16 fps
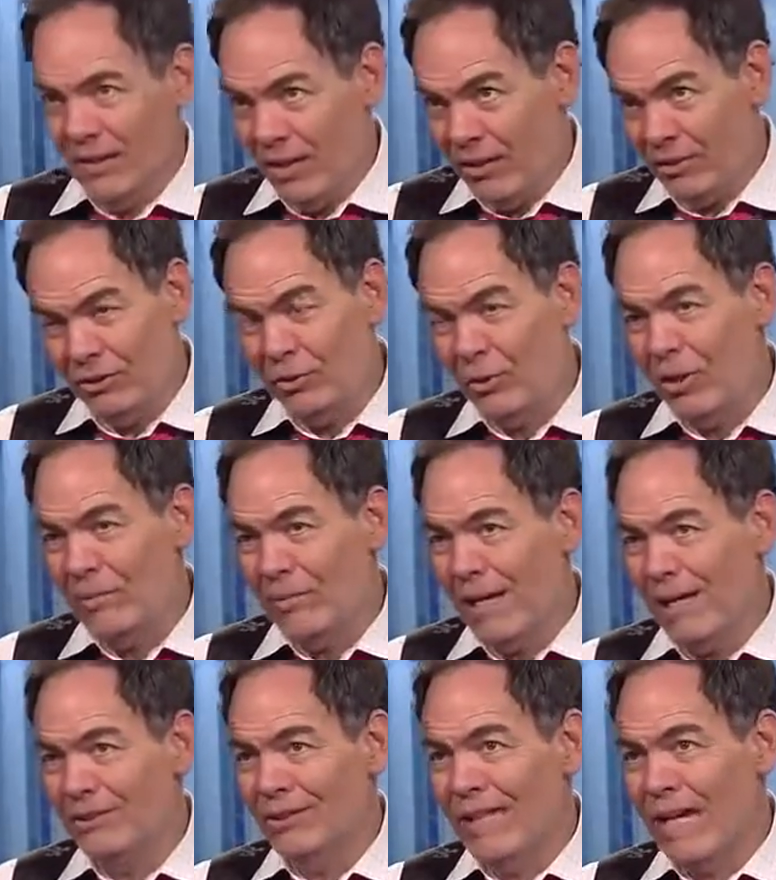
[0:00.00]
120
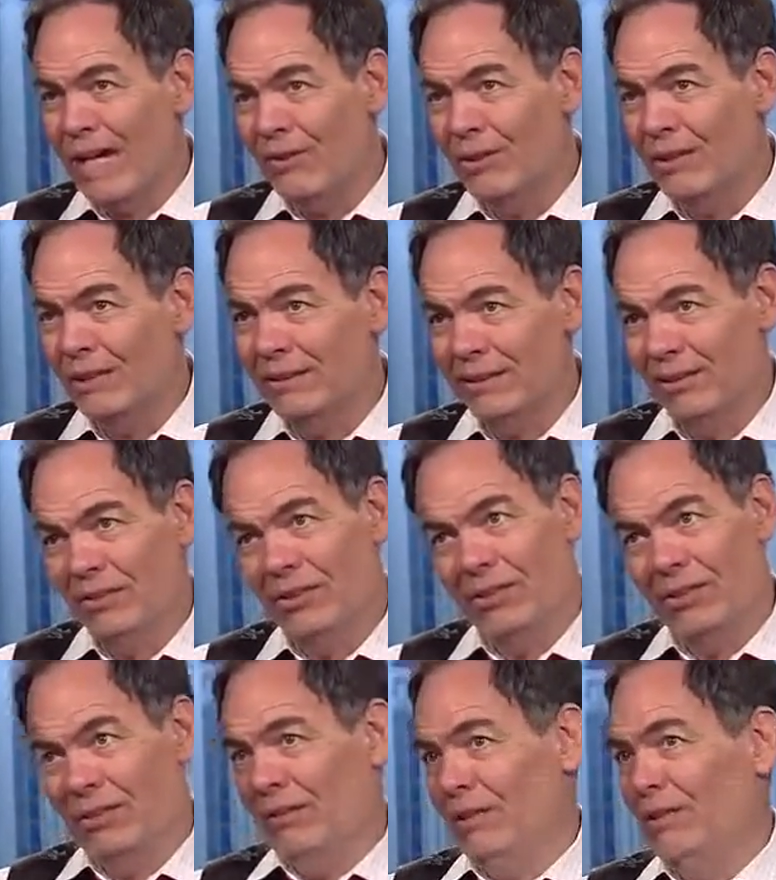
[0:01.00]
miles an hour. That's you're
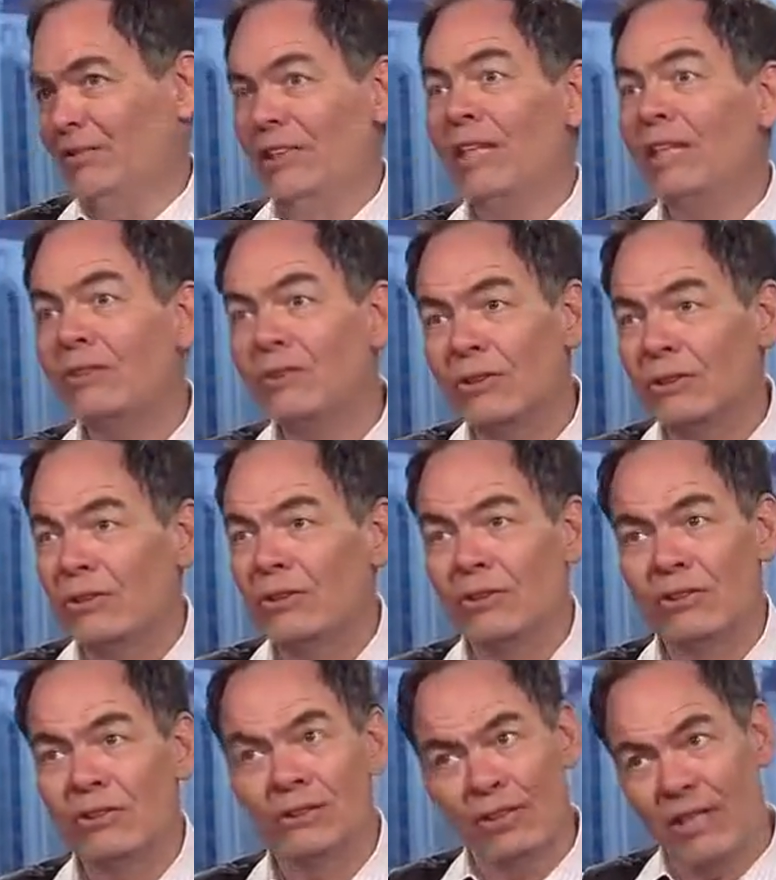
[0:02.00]
gonna. It's dangerous.
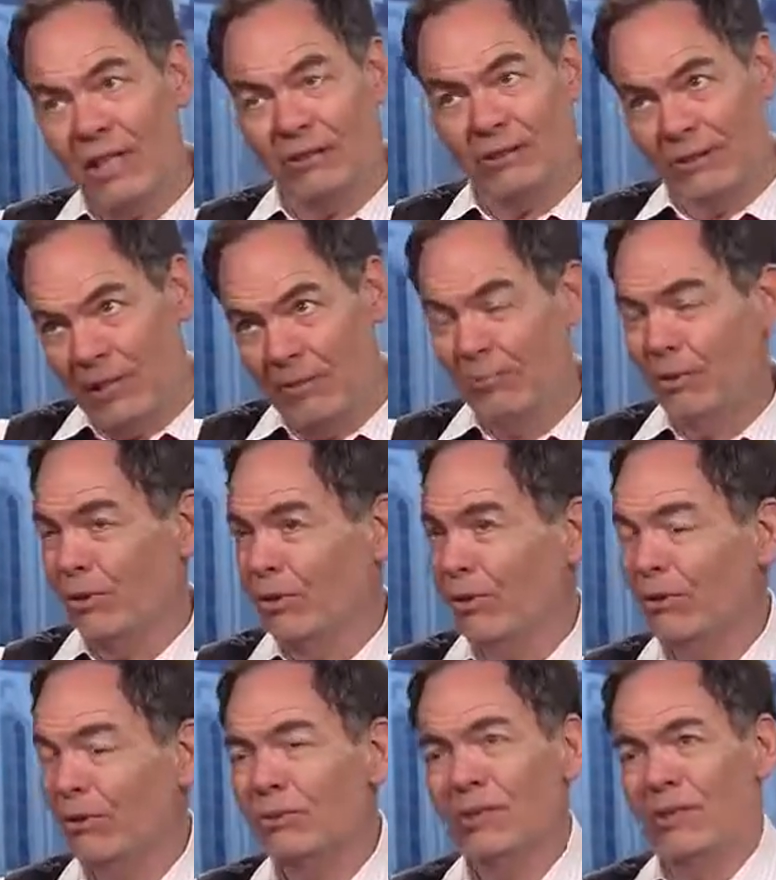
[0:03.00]
You should not keep your
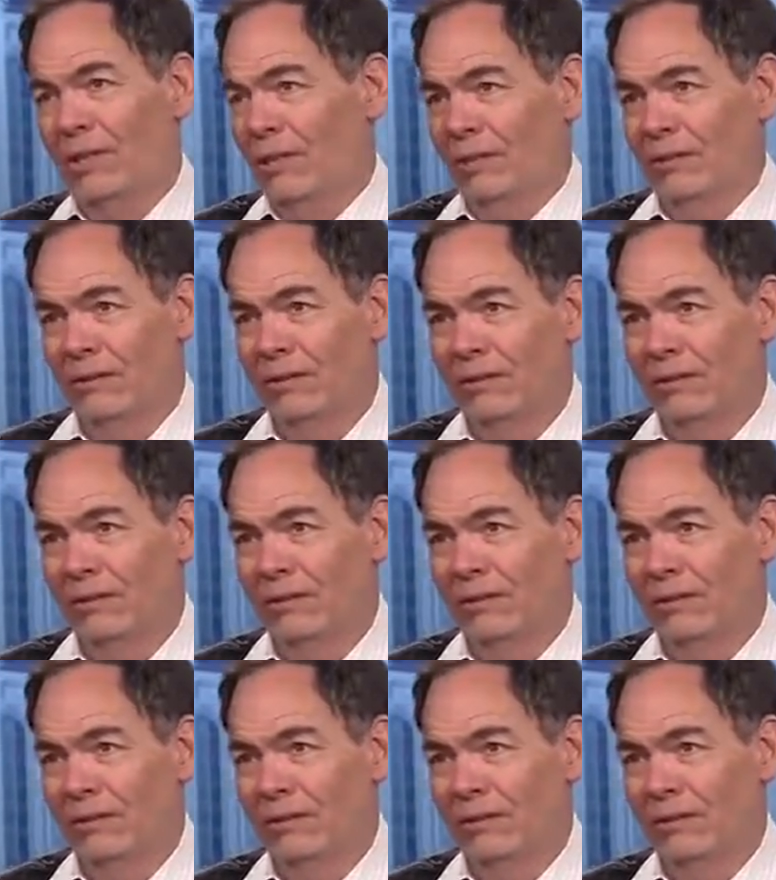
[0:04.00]
clothes on.